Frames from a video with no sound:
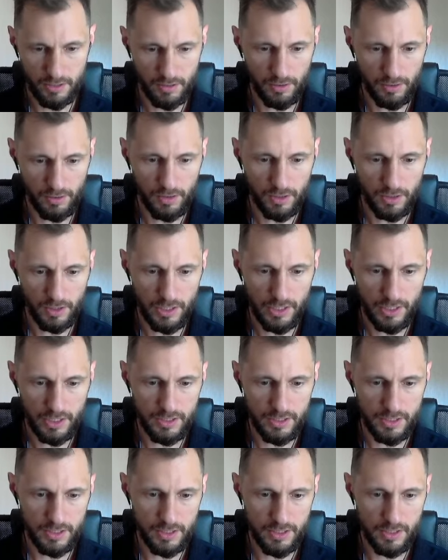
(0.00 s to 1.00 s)

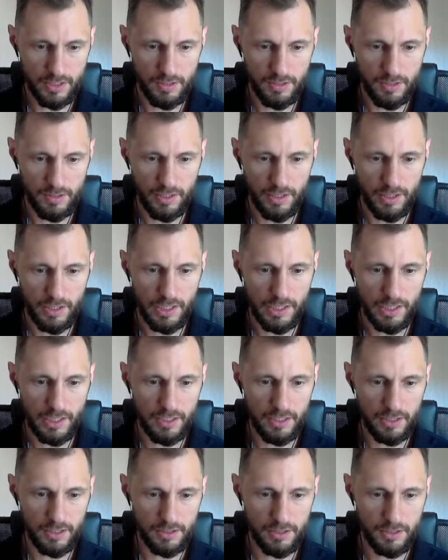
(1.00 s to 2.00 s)
Let's
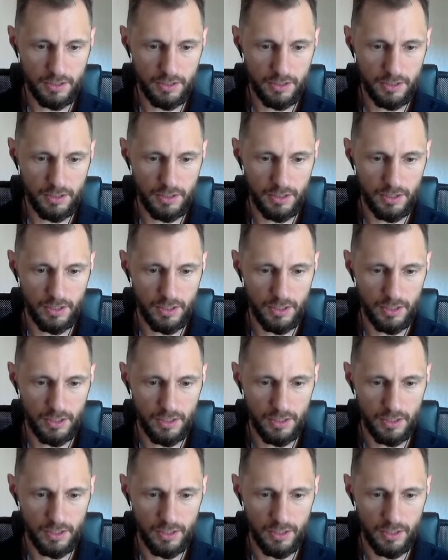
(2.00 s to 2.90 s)
add it here.